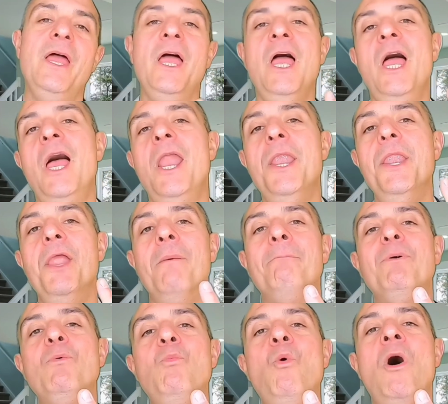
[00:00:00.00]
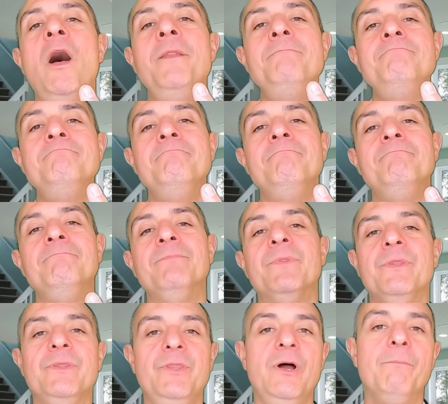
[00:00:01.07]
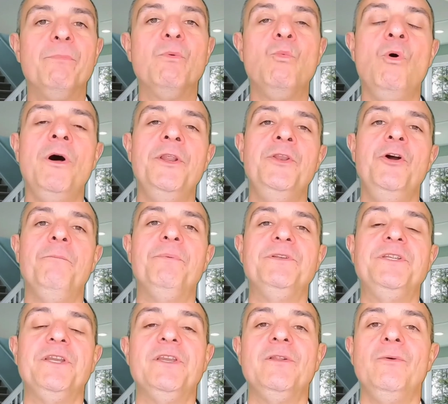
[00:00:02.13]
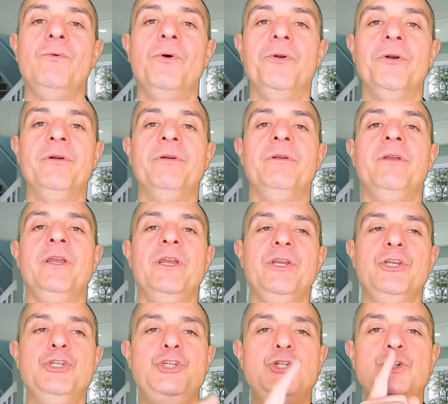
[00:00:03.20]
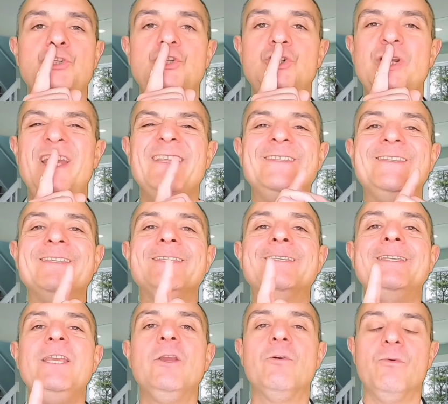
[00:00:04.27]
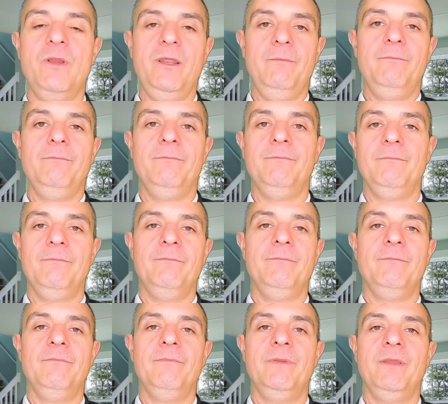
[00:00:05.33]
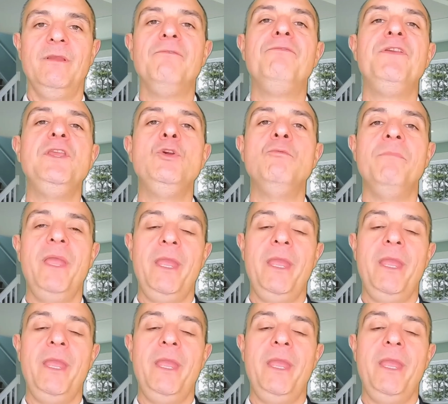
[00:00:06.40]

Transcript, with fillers: Number one, number one in no particular order. Shh, it's a secret. Fiume.